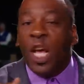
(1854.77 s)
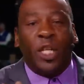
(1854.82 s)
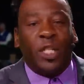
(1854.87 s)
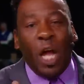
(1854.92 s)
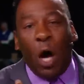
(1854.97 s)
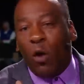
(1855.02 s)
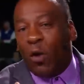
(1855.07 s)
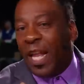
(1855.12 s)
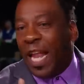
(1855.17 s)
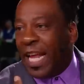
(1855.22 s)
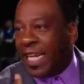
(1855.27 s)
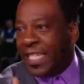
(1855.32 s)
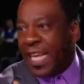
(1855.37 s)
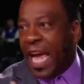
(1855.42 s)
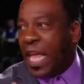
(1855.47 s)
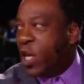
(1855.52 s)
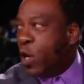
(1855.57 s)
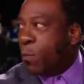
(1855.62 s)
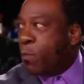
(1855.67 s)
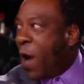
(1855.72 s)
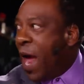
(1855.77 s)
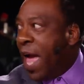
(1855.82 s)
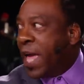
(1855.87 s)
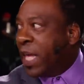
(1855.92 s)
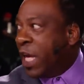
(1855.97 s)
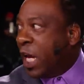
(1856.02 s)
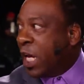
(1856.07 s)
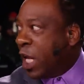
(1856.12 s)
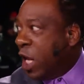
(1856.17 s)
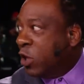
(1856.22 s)
Don't let Daniel Bryan
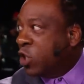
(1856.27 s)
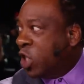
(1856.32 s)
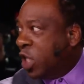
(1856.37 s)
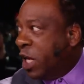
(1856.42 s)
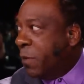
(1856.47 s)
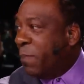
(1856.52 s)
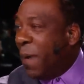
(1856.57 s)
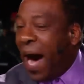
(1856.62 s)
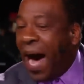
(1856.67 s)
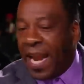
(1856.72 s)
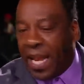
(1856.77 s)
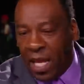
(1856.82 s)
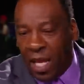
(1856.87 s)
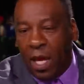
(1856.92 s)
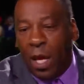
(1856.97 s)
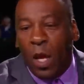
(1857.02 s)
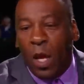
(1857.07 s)
get close to the body.